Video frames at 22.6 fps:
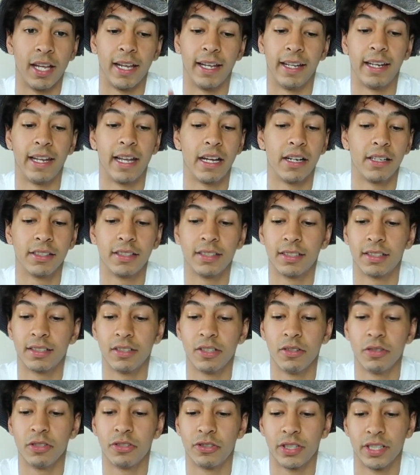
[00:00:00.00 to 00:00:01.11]
and now I just
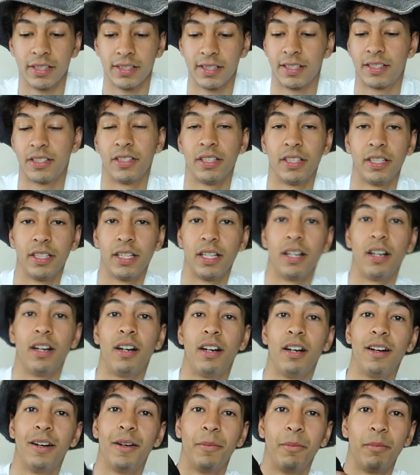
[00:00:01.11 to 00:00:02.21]
slowly transition into
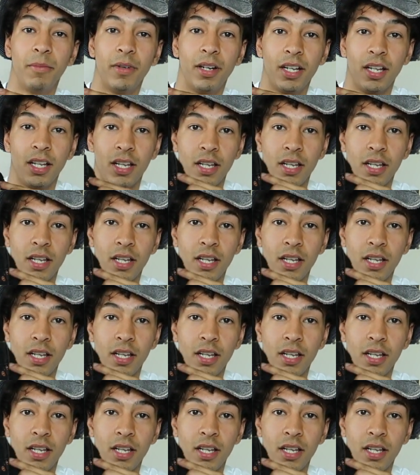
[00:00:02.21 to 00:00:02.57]
um,